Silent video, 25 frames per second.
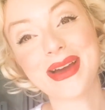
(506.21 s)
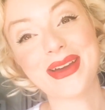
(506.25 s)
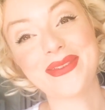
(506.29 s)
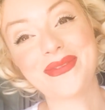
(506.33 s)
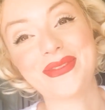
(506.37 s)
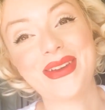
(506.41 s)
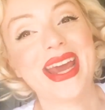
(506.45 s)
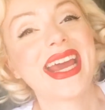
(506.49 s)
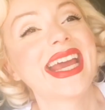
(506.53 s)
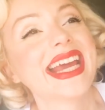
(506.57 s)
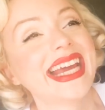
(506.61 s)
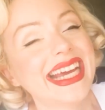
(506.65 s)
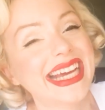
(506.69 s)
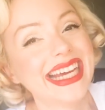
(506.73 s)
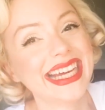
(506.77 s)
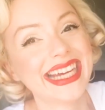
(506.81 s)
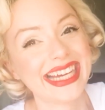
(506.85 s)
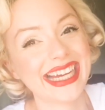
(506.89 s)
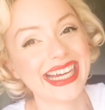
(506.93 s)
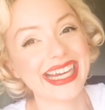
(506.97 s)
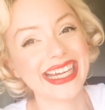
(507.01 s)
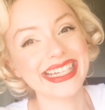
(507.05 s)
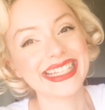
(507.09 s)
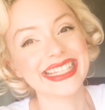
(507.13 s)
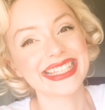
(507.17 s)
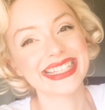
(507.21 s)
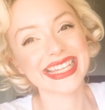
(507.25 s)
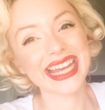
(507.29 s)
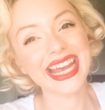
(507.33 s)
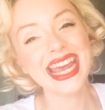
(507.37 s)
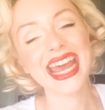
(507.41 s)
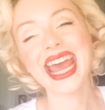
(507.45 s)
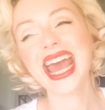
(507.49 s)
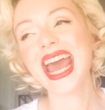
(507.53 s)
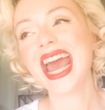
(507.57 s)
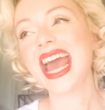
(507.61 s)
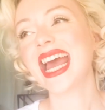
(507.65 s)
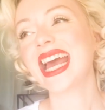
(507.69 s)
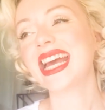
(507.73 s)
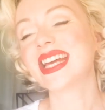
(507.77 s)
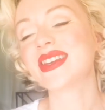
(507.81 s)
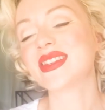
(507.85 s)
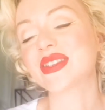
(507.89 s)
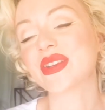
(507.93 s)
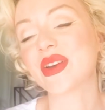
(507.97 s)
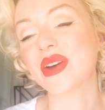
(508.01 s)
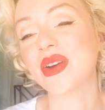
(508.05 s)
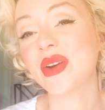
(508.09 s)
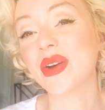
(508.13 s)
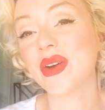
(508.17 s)
my face.
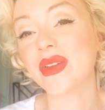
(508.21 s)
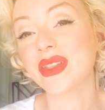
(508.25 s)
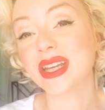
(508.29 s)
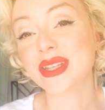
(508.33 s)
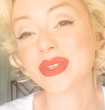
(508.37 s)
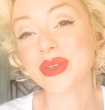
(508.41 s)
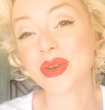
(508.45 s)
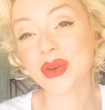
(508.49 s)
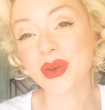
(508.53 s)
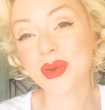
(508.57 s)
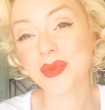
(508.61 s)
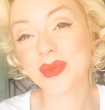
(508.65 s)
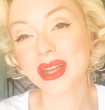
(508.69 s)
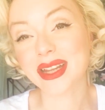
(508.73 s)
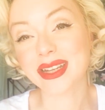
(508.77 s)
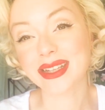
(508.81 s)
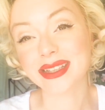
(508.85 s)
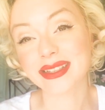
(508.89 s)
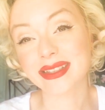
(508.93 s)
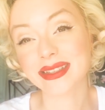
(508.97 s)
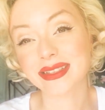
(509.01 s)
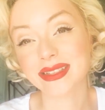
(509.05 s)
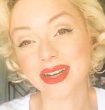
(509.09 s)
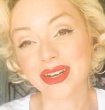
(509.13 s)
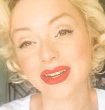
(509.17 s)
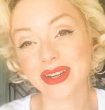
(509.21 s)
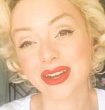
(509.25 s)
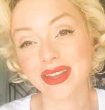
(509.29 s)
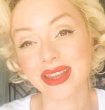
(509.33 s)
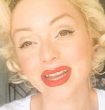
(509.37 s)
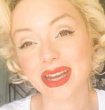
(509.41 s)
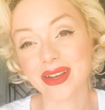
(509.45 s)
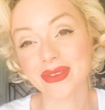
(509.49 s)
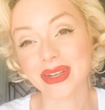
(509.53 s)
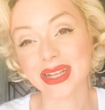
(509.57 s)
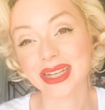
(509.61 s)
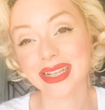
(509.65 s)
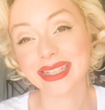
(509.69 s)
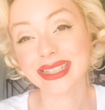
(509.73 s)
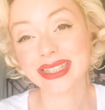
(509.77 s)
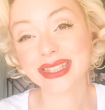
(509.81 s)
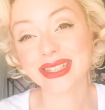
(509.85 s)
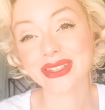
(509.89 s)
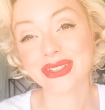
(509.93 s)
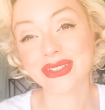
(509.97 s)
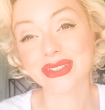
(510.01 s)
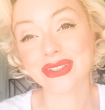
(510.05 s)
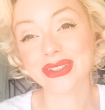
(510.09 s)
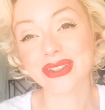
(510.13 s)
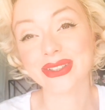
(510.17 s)
So let's hope it doesn't turn out that way.
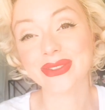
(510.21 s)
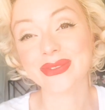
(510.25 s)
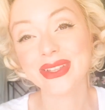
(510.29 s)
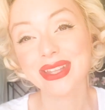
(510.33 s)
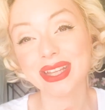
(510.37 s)
So